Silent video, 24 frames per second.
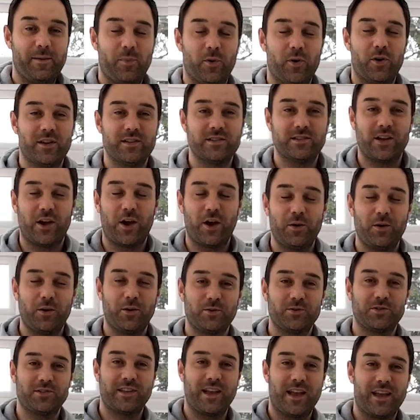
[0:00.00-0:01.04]
Boys,
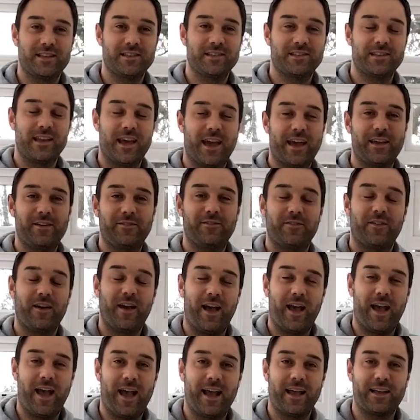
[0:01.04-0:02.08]
hope you're all staying
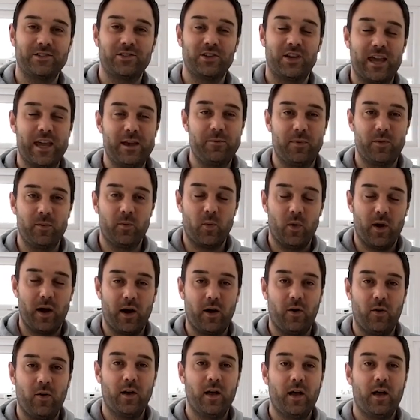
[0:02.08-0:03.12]
safe and keeping
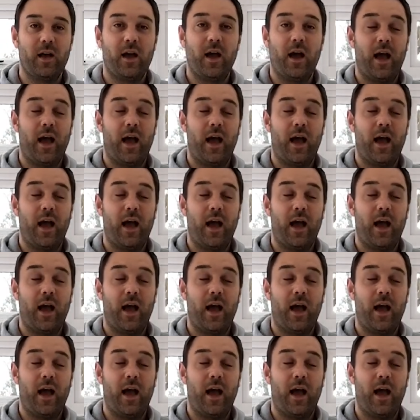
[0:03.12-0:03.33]
well.